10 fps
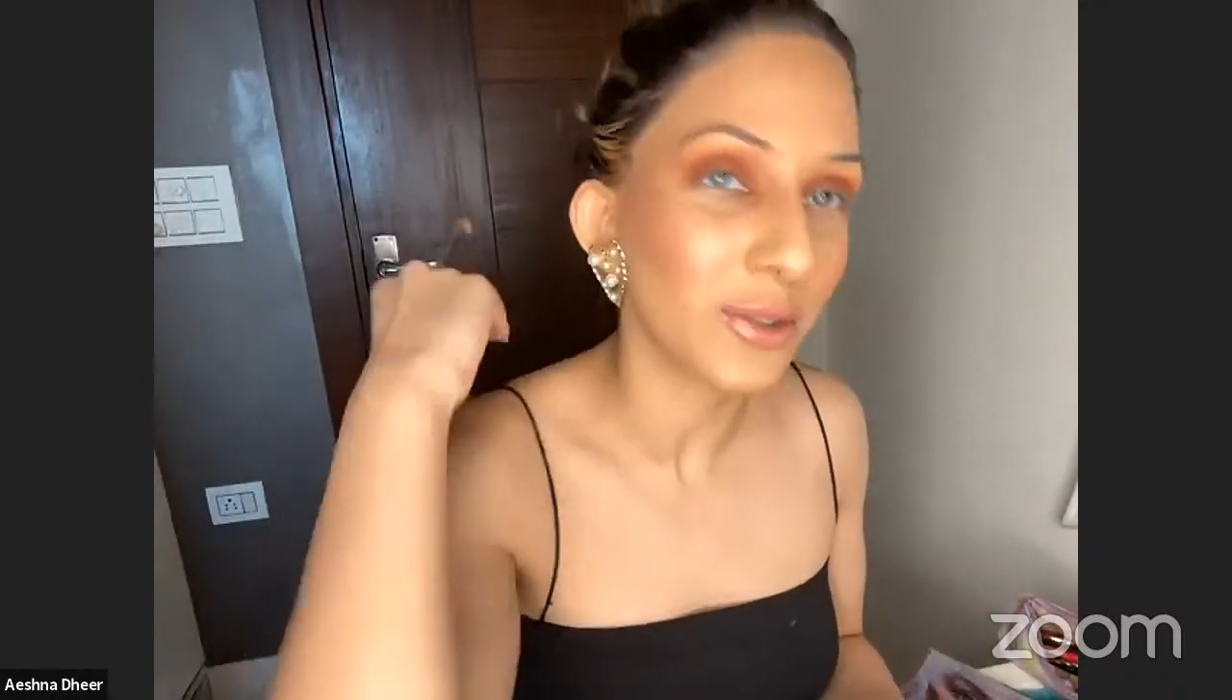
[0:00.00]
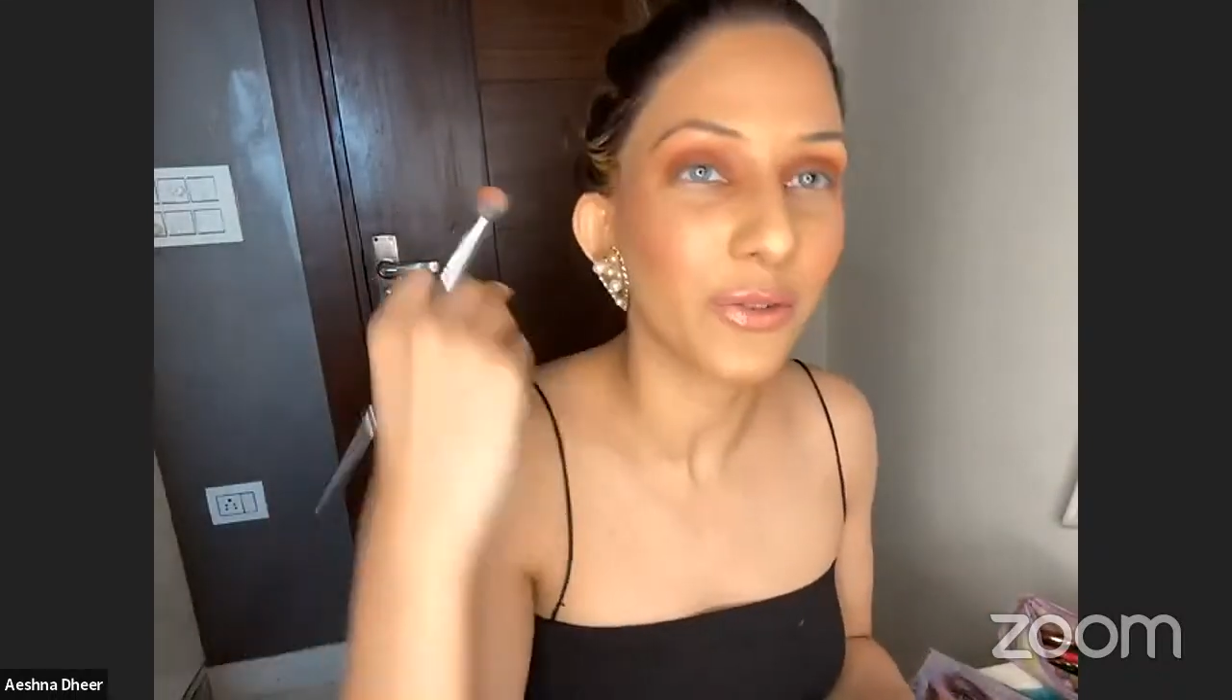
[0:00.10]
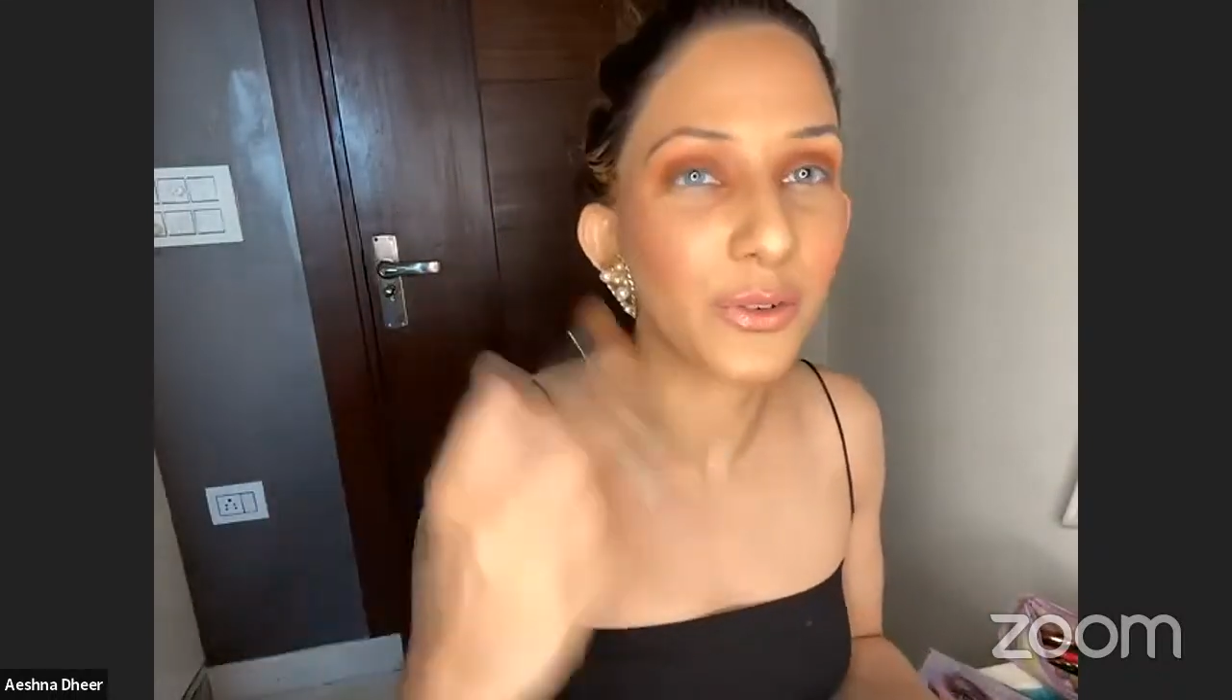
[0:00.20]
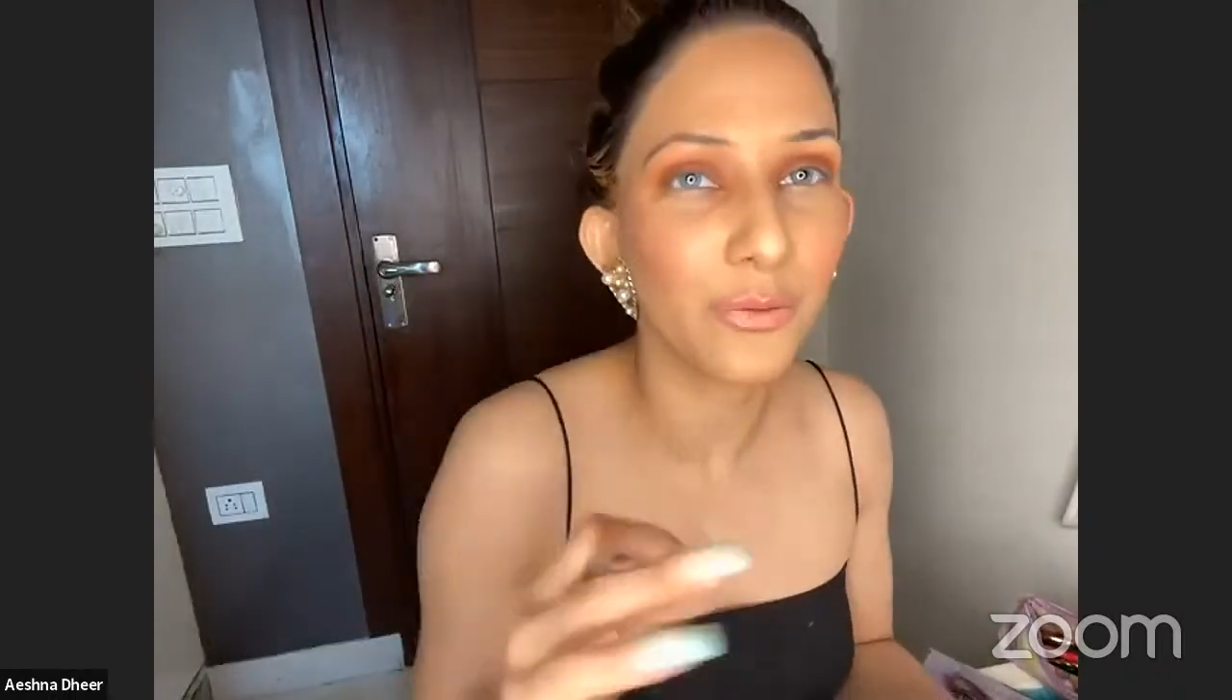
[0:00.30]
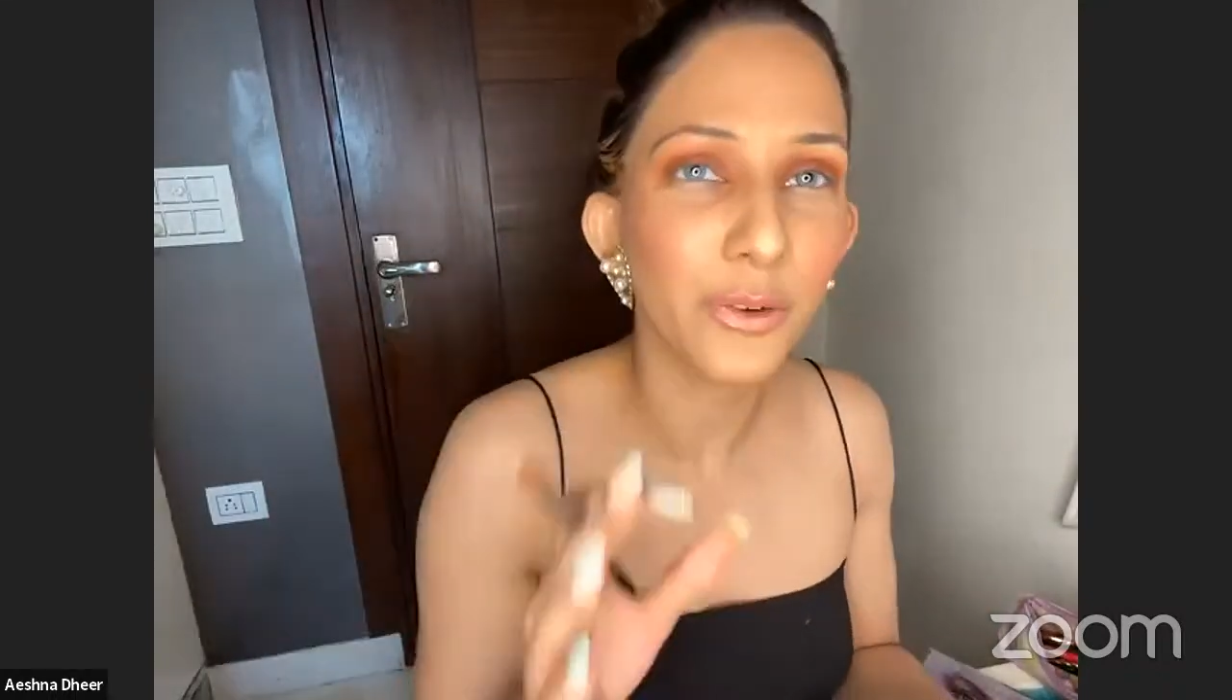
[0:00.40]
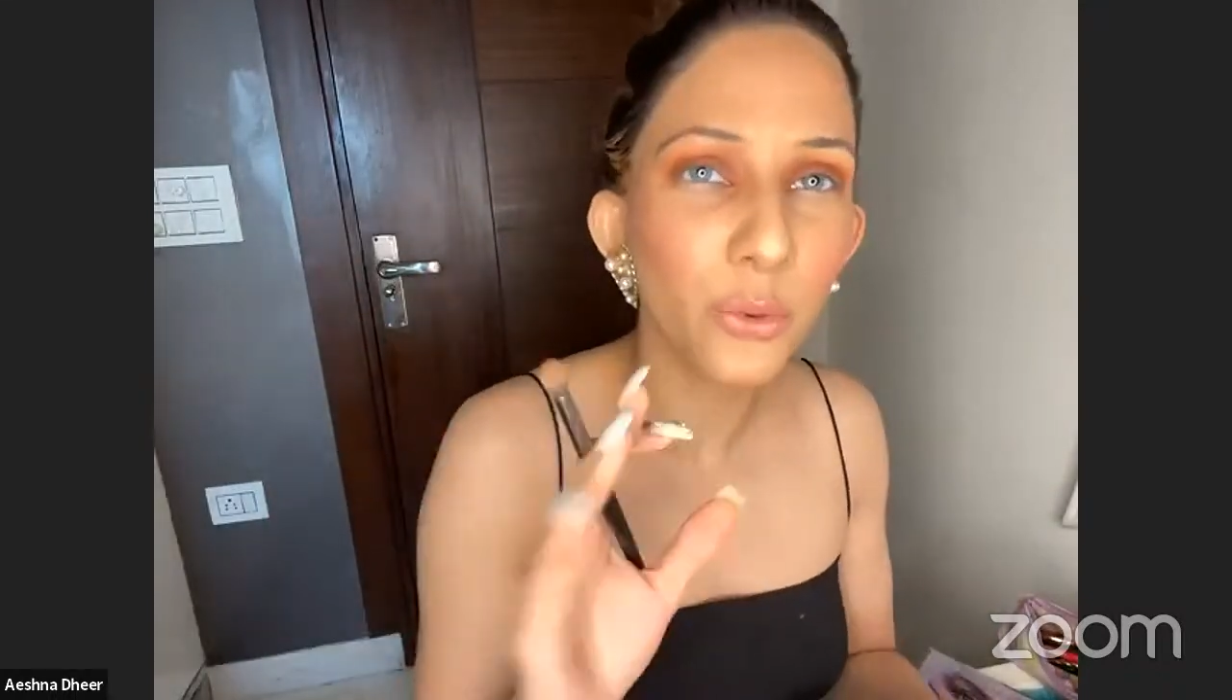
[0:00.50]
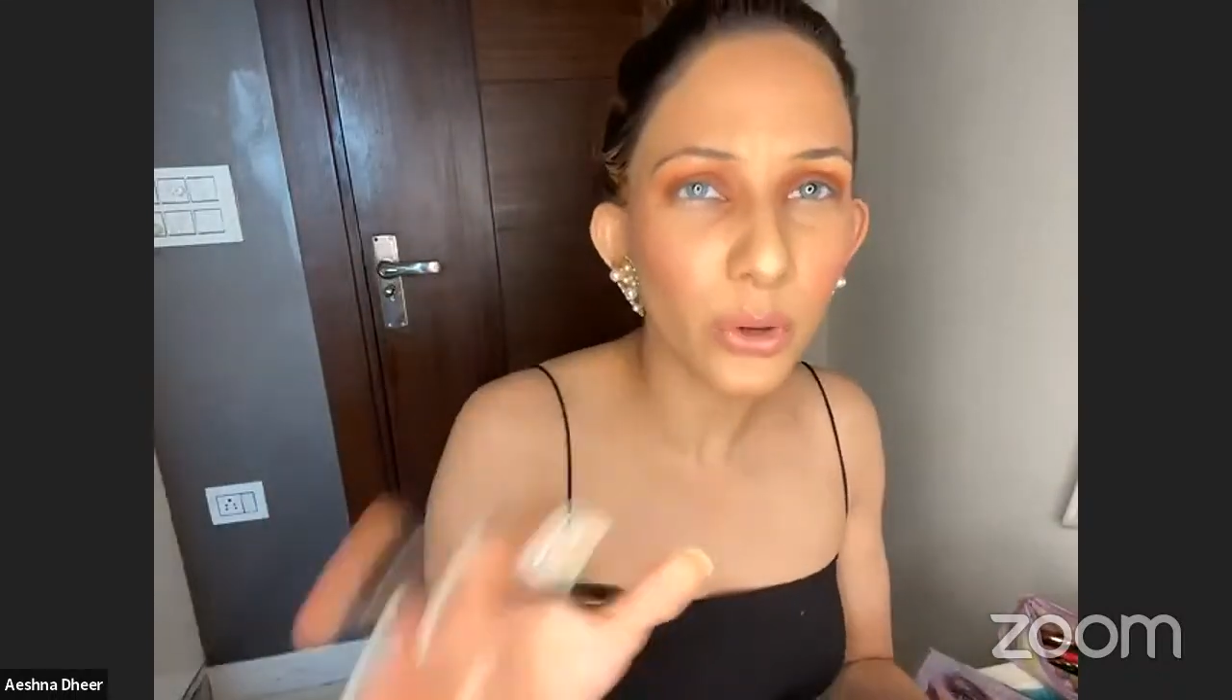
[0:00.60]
or if you're